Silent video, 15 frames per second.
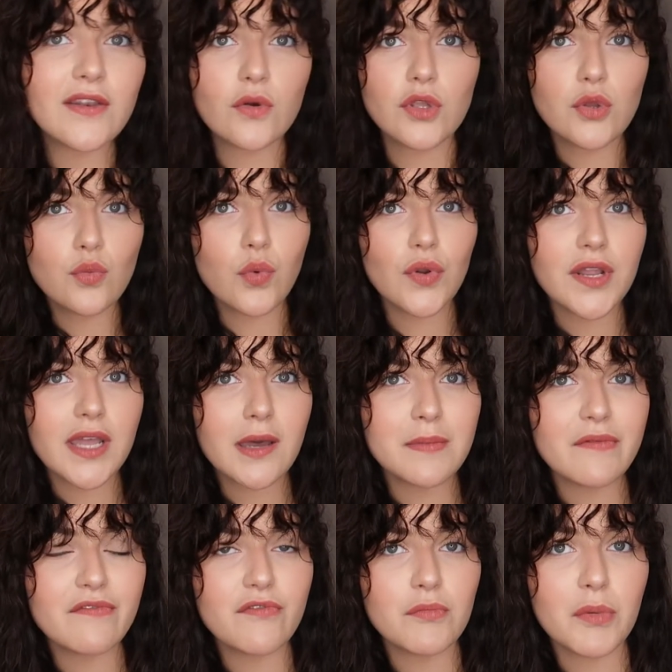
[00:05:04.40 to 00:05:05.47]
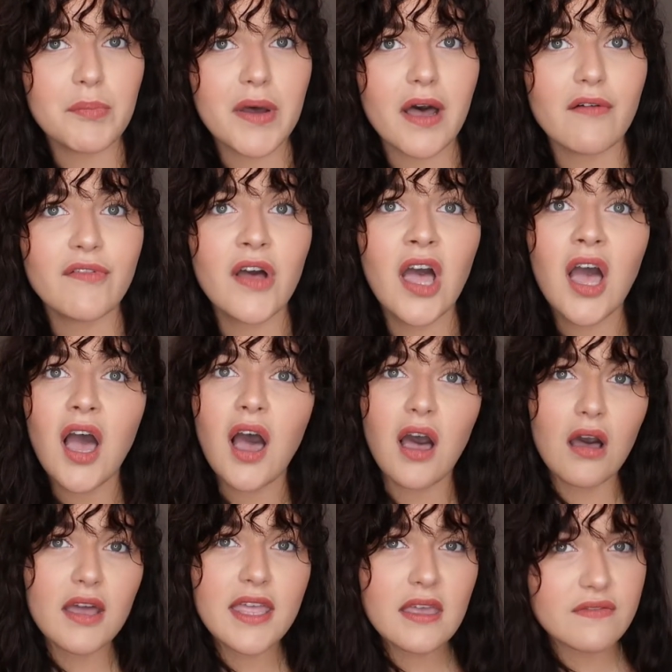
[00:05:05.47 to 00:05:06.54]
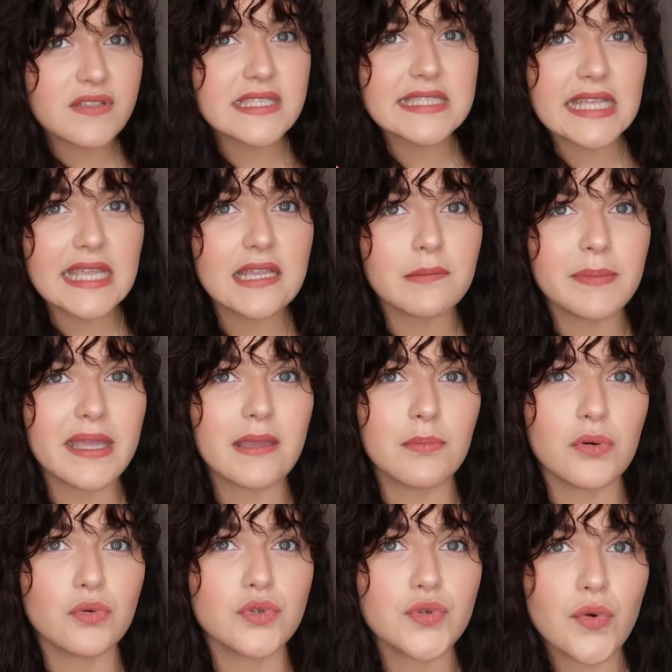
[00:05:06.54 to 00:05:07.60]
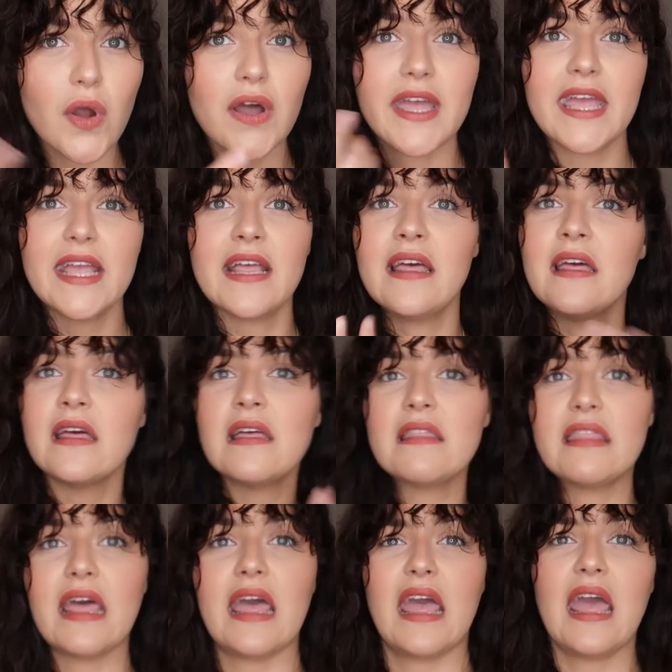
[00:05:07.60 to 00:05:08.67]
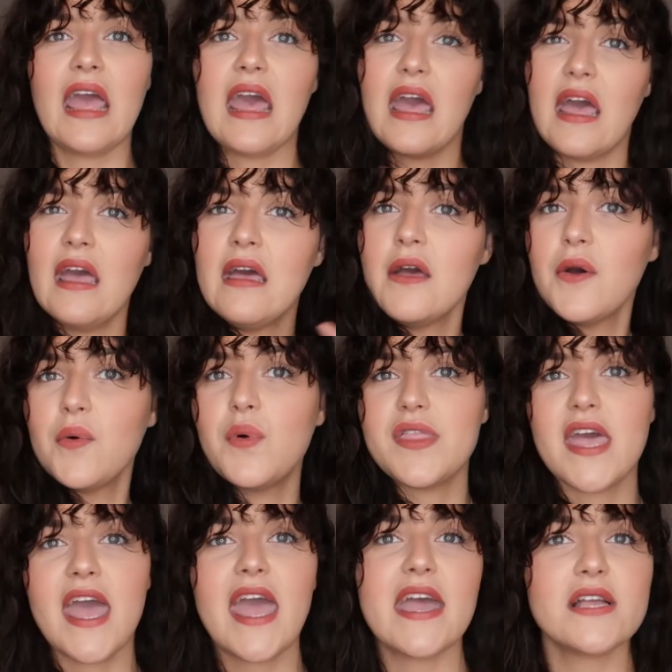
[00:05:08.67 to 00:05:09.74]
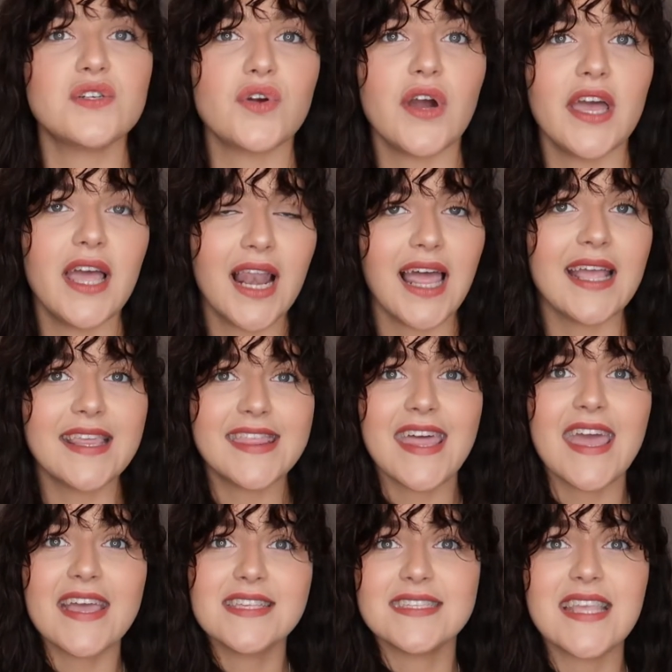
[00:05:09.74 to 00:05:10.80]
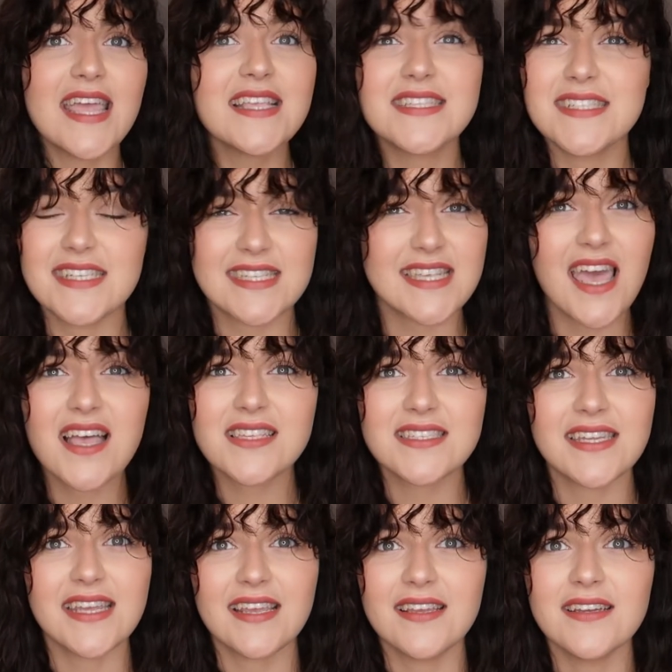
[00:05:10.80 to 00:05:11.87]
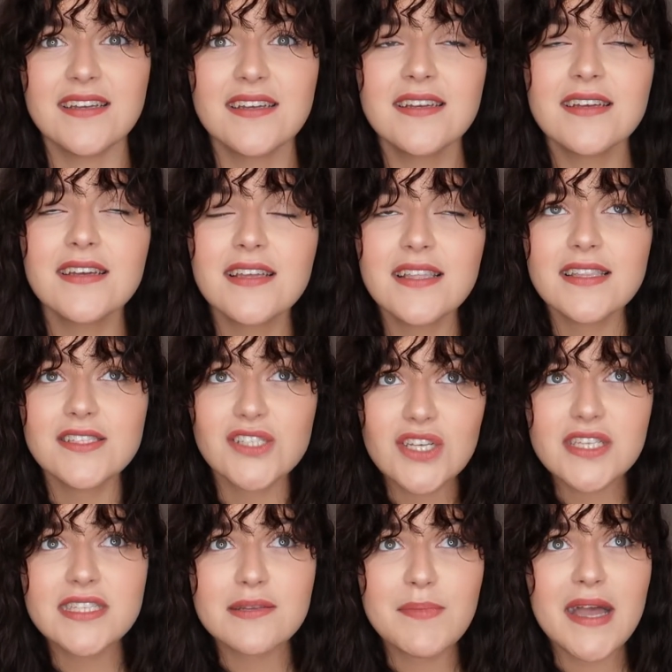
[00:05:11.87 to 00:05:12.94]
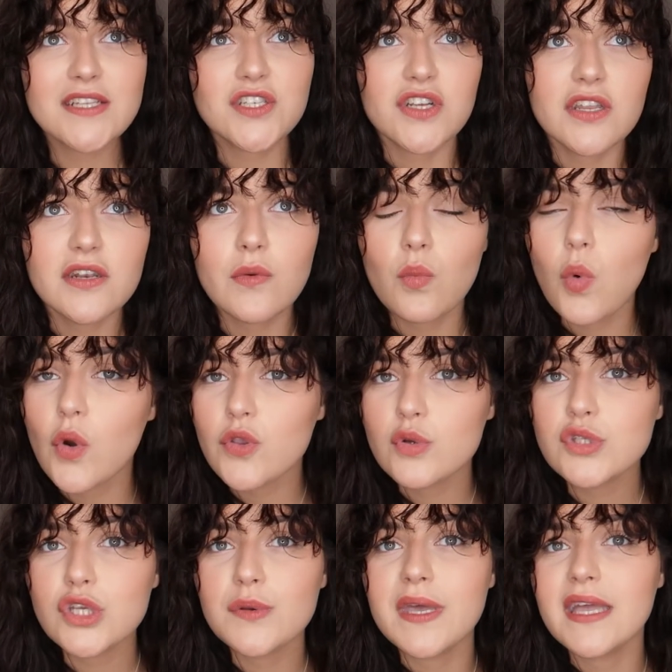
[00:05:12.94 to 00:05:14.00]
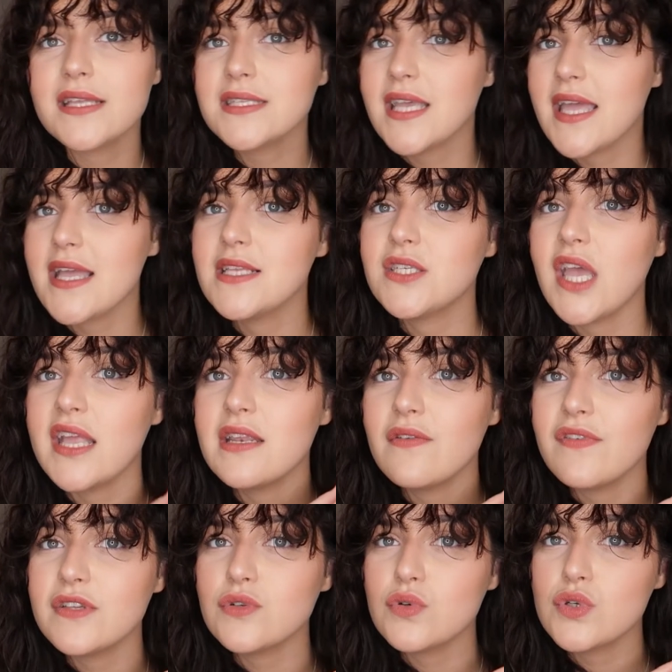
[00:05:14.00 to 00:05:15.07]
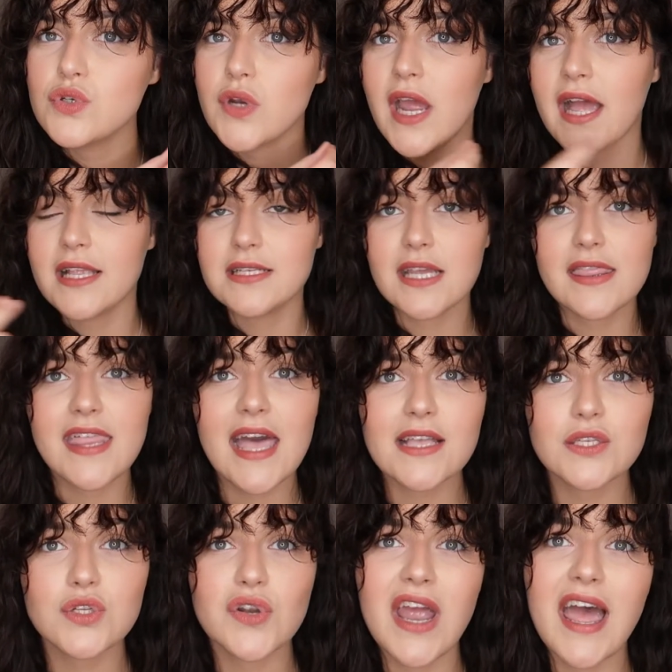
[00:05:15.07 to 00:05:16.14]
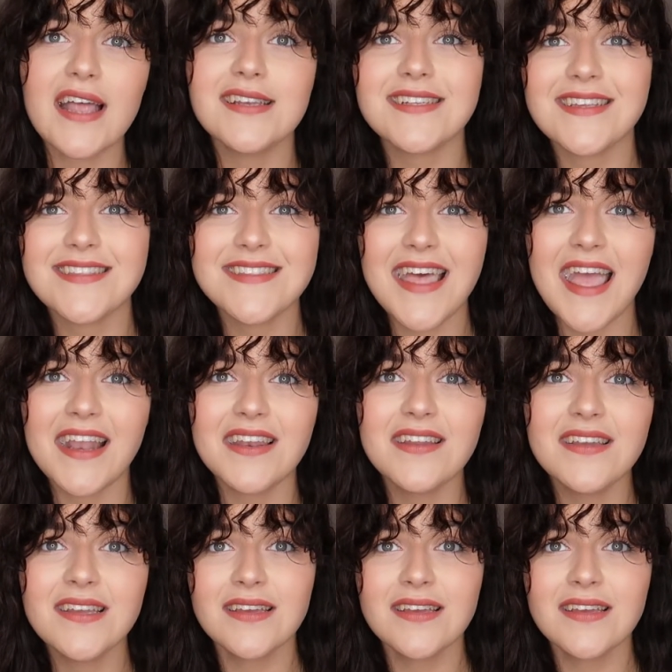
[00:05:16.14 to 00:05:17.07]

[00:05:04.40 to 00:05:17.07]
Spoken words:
or you want to come in from above. I have seen people drying their hair with a hairdryer like this. It's disgusting. Just imagine what you're doing to each individual strand. That strand is then